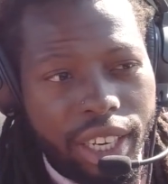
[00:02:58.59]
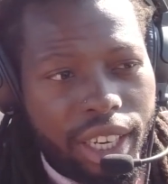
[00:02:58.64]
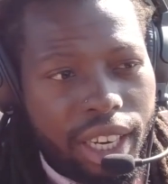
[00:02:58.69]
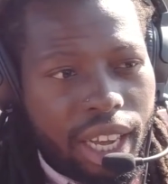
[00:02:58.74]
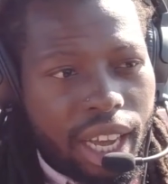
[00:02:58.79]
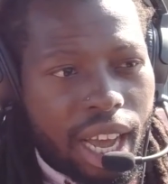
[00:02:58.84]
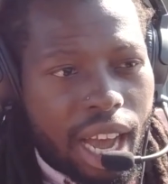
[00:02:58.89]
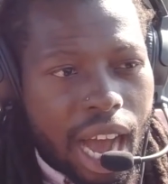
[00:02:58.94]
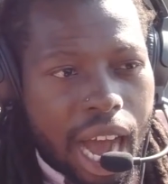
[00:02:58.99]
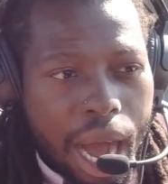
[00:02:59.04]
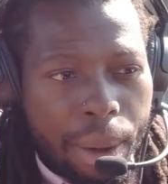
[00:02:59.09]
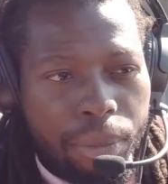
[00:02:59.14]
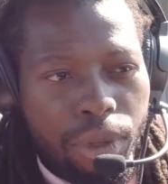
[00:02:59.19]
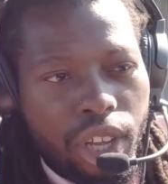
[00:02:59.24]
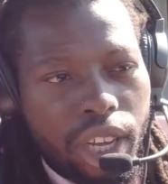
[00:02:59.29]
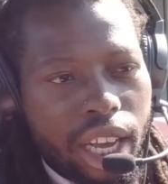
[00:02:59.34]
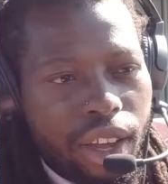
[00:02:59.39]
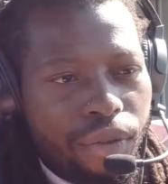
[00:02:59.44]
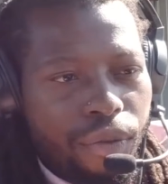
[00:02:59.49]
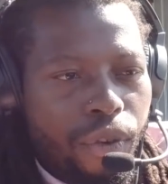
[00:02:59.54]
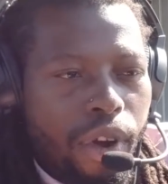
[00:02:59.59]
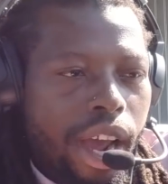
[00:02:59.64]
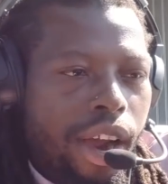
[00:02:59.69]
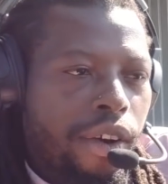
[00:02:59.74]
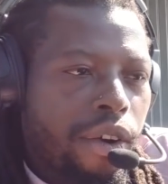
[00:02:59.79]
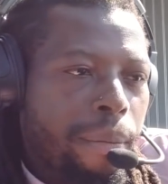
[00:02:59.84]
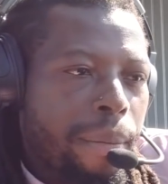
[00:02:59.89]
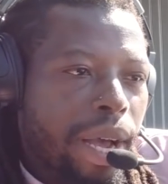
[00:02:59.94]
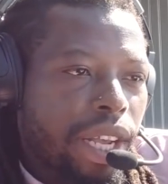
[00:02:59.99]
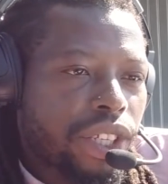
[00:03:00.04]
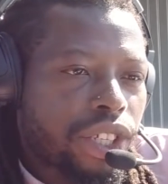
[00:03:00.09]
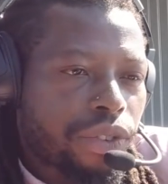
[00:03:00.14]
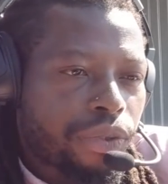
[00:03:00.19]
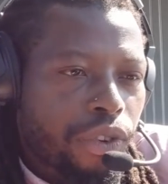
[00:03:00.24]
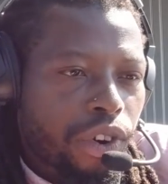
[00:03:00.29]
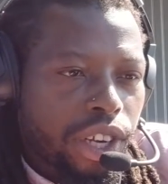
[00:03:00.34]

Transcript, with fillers: I'm looking for error message.